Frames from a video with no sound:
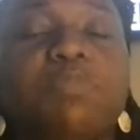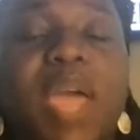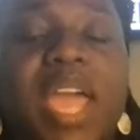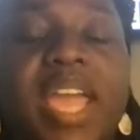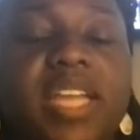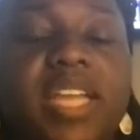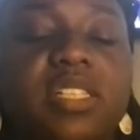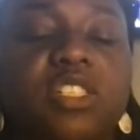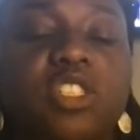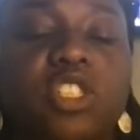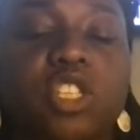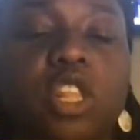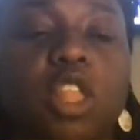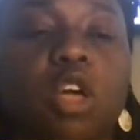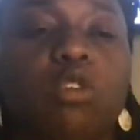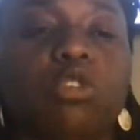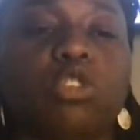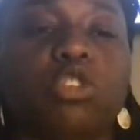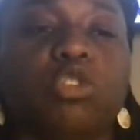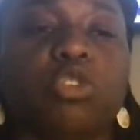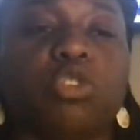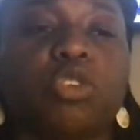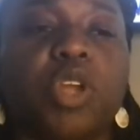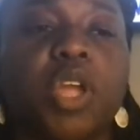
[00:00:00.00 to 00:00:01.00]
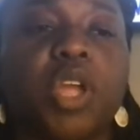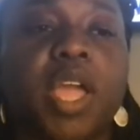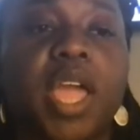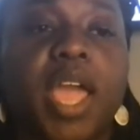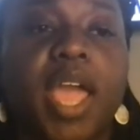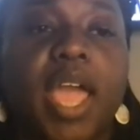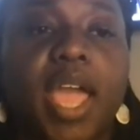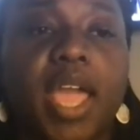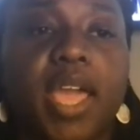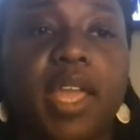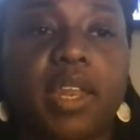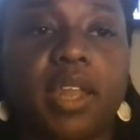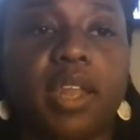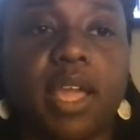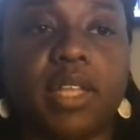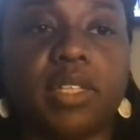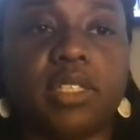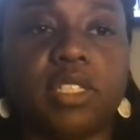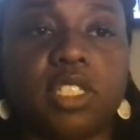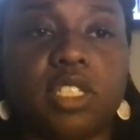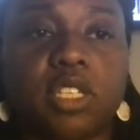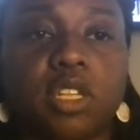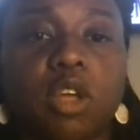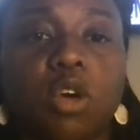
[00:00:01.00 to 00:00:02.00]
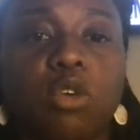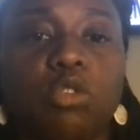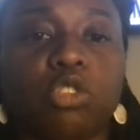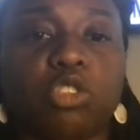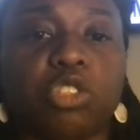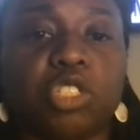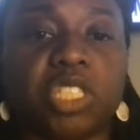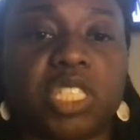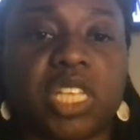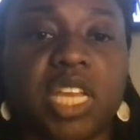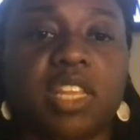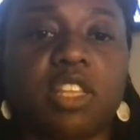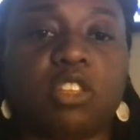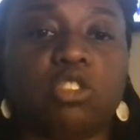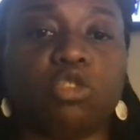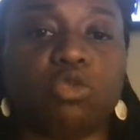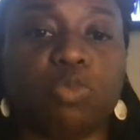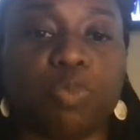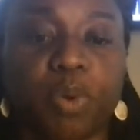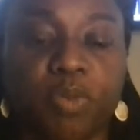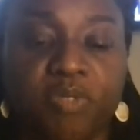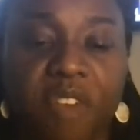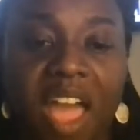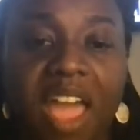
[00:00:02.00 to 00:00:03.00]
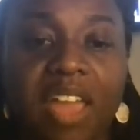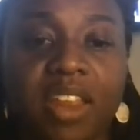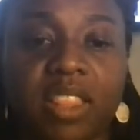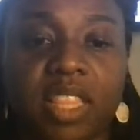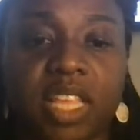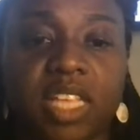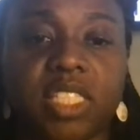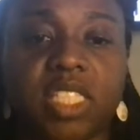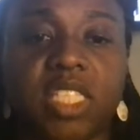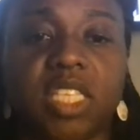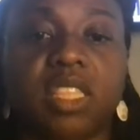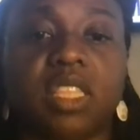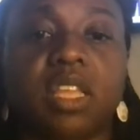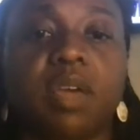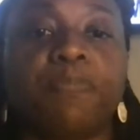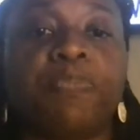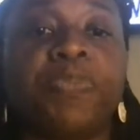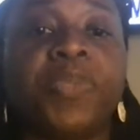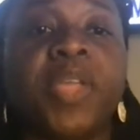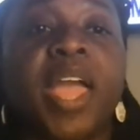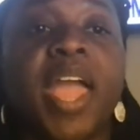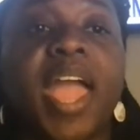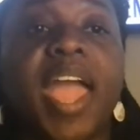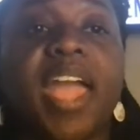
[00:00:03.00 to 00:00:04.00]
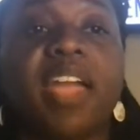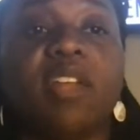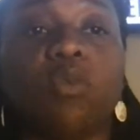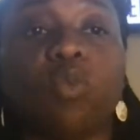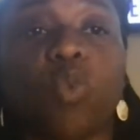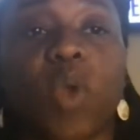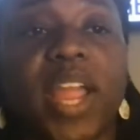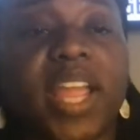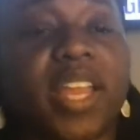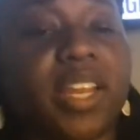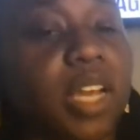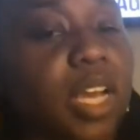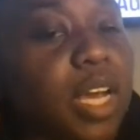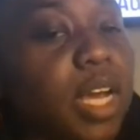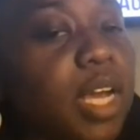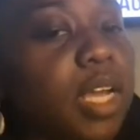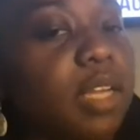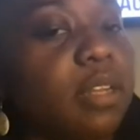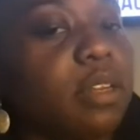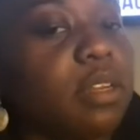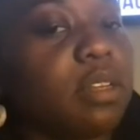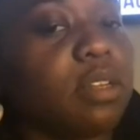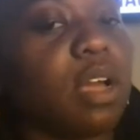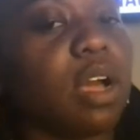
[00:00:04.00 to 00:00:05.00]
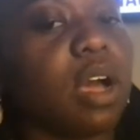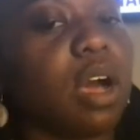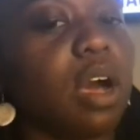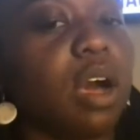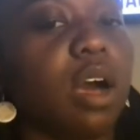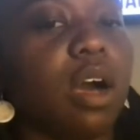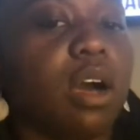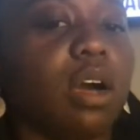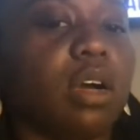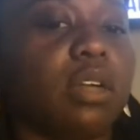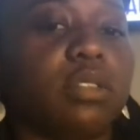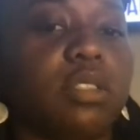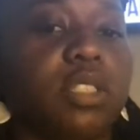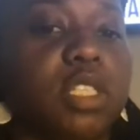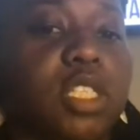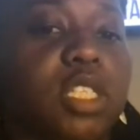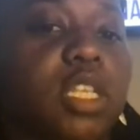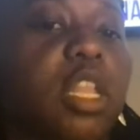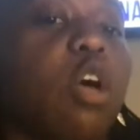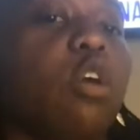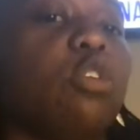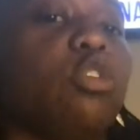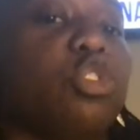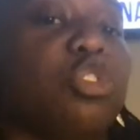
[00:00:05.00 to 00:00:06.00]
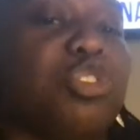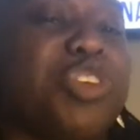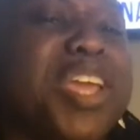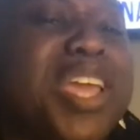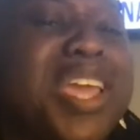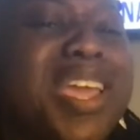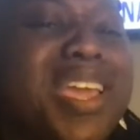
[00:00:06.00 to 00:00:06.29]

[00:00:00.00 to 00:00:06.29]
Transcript: paint disclosure, and a disclosure saying that you provided that to them, and radon disclosure.